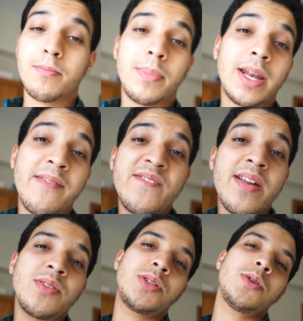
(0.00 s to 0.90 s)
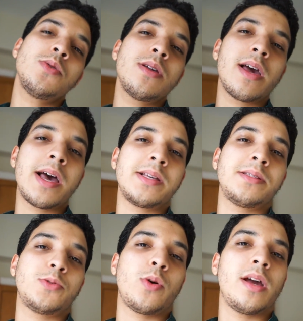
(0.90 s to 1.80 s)
but I've never shown you
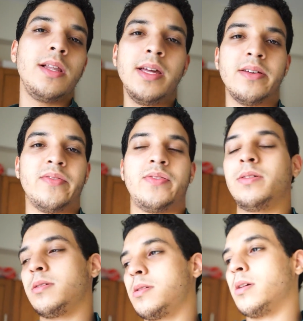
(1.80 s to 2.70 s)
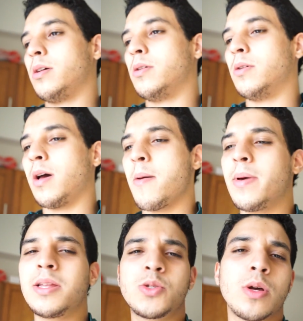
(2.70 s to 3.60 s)
guys where I live. So I
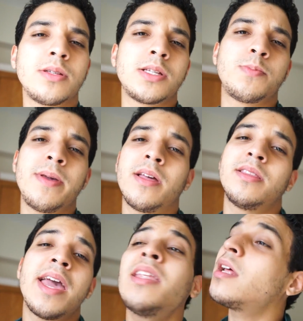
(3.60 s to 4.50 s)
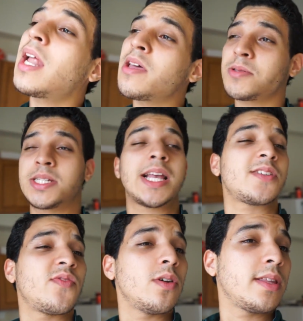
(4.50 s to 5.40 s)
might as well just be a day in the life
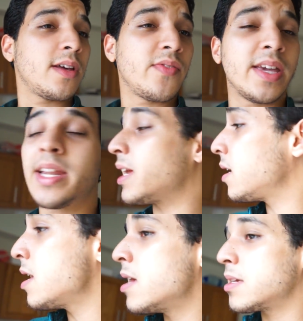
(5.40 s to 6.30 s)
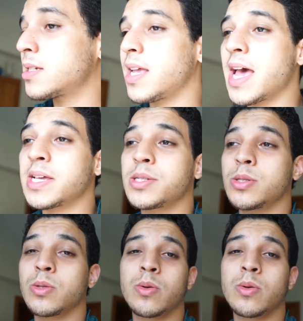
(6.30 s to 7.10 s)
slash faulty of eating slash